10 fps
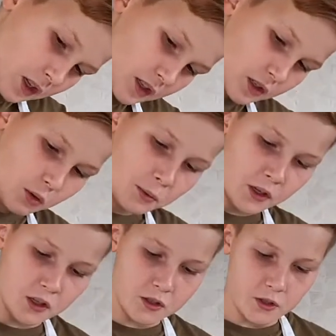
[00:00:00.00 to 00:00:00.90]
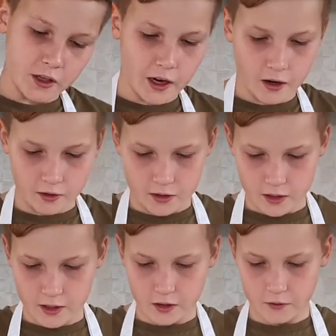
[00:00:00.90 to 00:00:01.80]
So what we're going to do now is
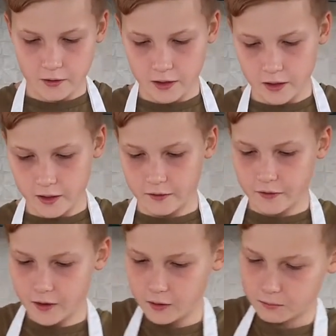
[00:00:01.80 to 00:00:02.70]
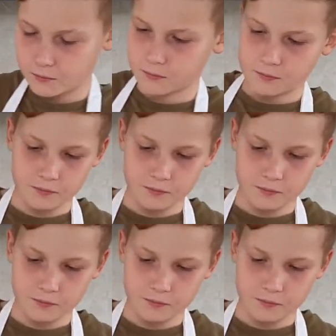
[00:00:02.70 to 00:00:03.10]
take off the cling film,